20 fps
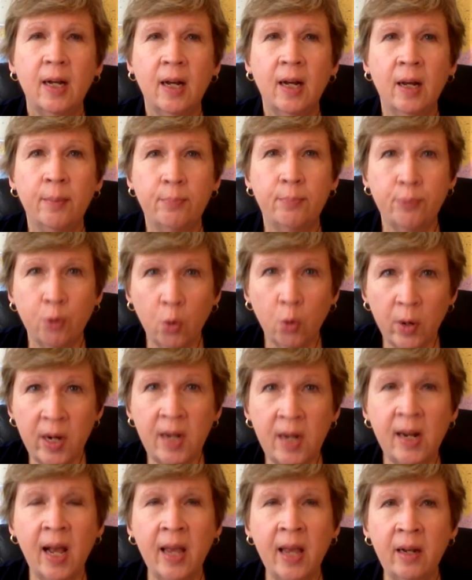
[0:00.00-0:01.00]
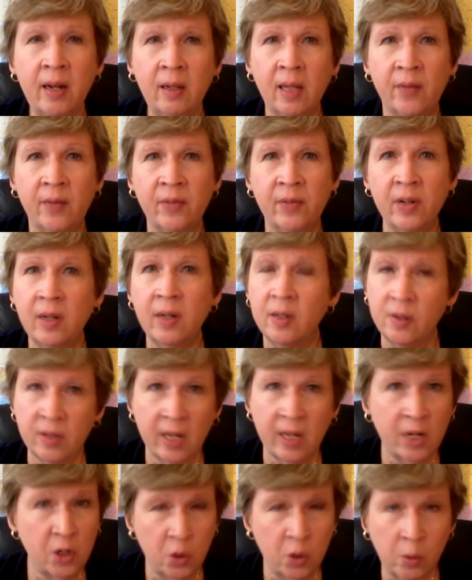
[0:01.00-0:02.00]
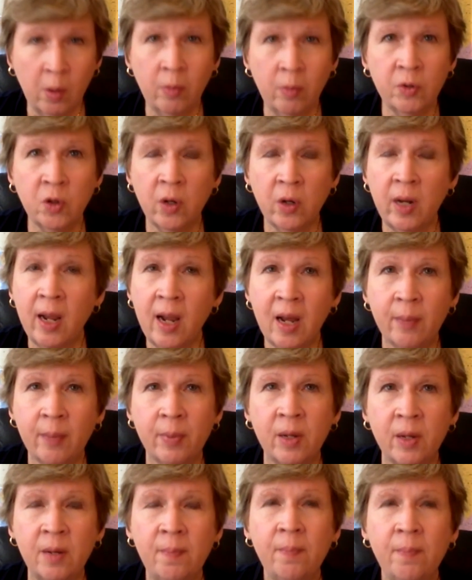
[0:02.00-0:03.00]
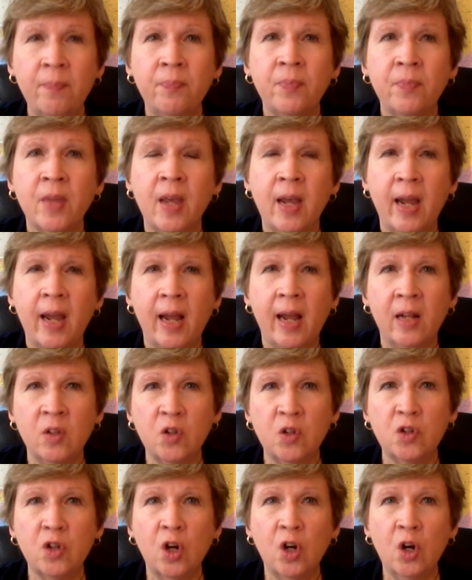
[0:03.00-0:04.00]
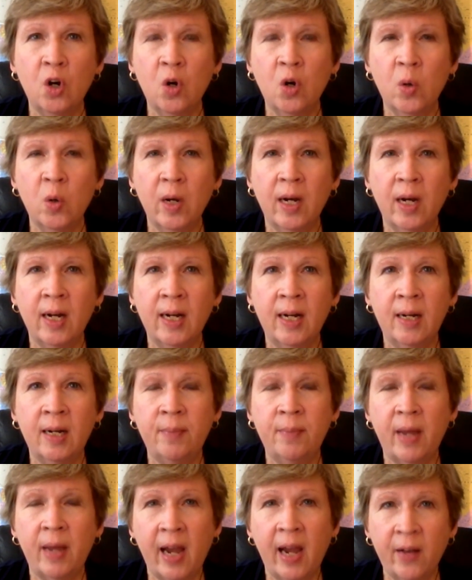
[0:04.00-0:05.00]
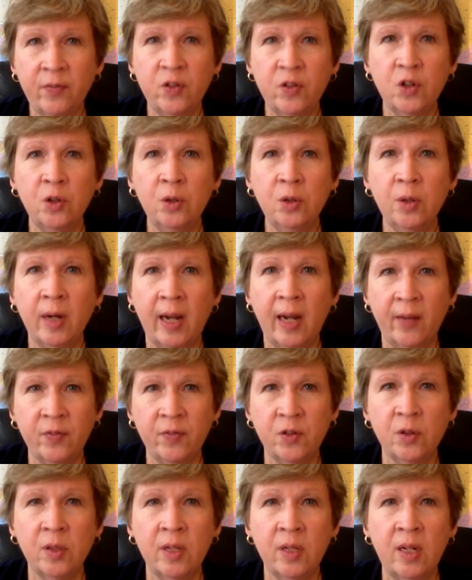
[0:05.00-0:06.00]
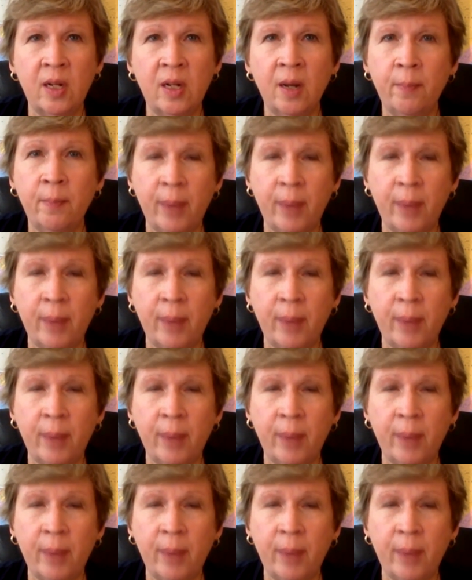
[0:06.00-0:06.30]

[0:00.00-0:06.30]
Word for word: uh, pre 9 11 because they knew it was going to happen. And so um, after, after the